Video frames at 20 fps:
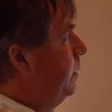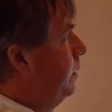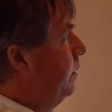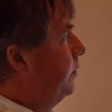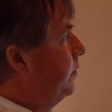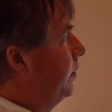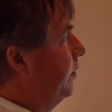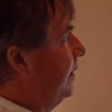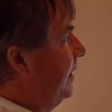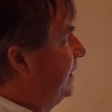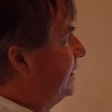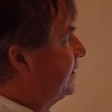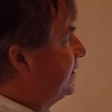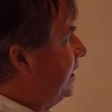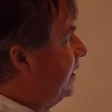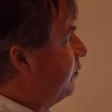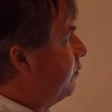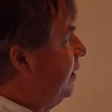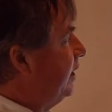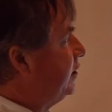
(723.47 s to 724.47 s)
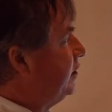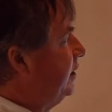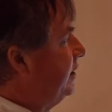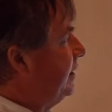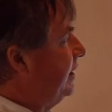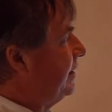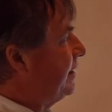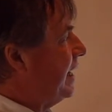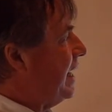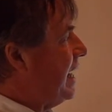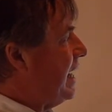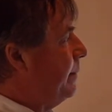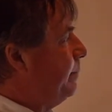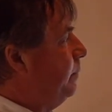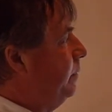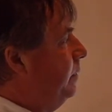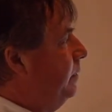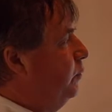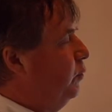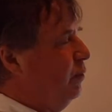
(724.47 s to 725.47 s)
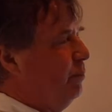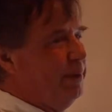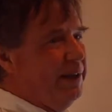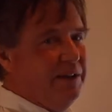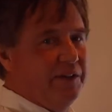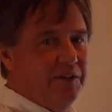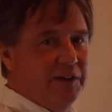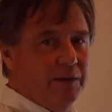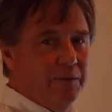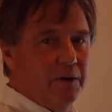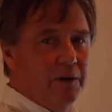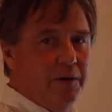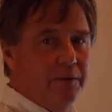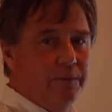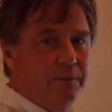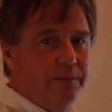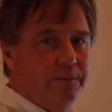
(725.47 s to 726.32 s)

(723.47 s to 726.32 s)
So the acceleration at the top would be 0.